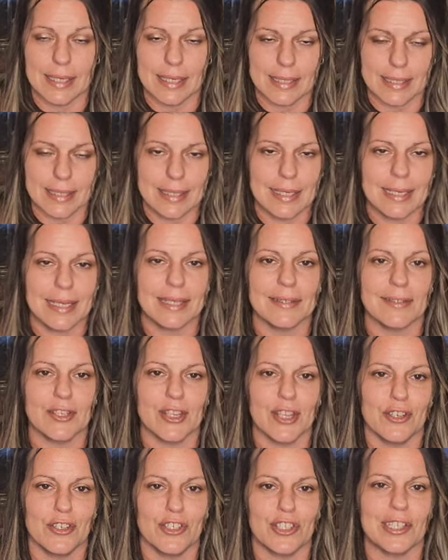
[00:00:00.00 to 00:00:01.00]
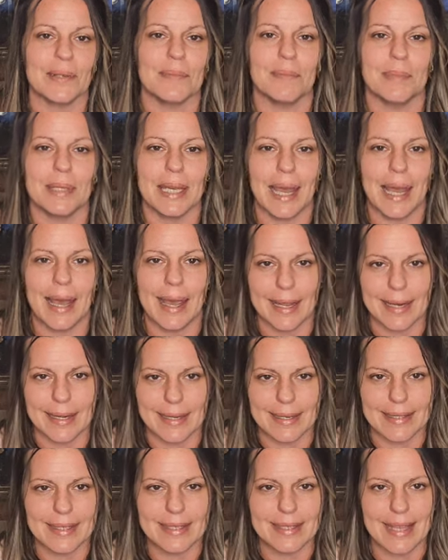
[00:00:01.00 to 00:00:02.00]
It's the intention
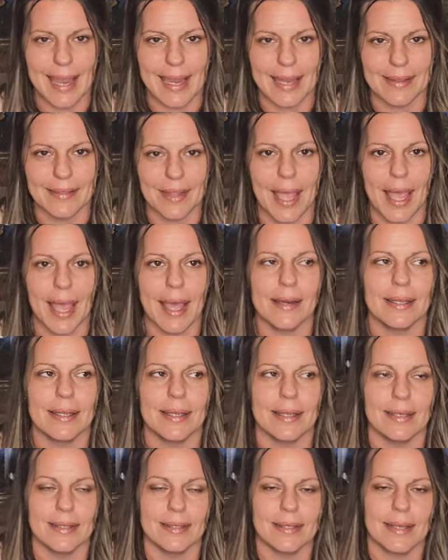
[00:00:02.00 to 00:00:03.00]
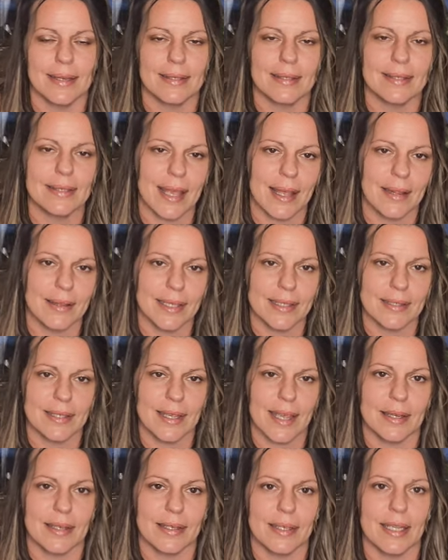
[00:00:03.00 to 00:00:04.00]
behind saying that. It is a selling
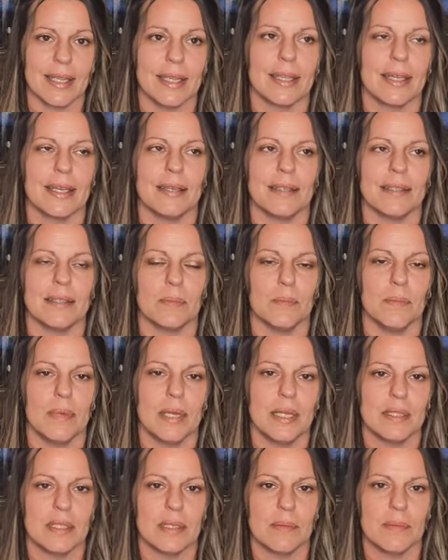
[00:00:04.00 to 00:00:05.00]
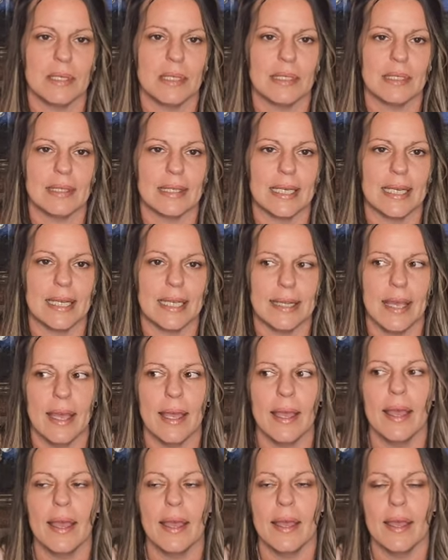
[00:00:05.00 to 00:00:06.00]
technique. It is meant to mislead,
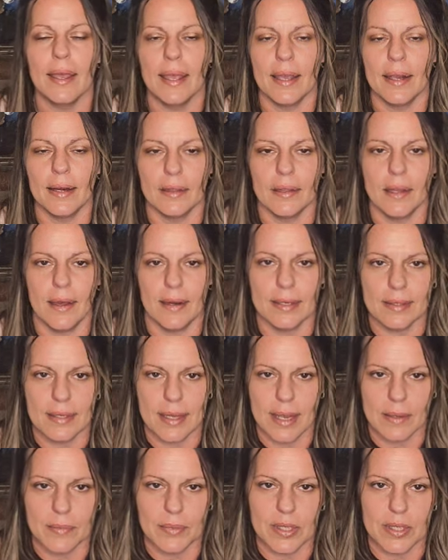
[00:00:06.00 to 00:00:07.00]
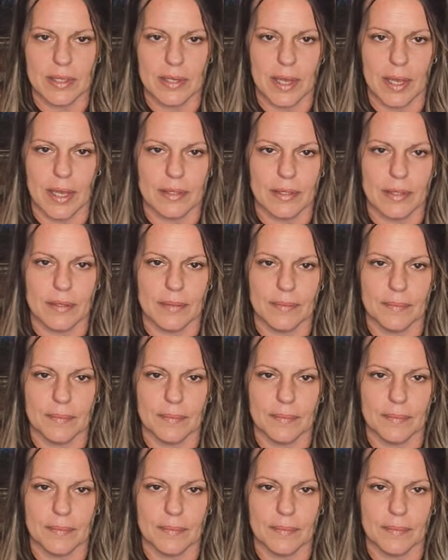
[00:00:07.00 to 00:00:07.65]
and a lot of times it does.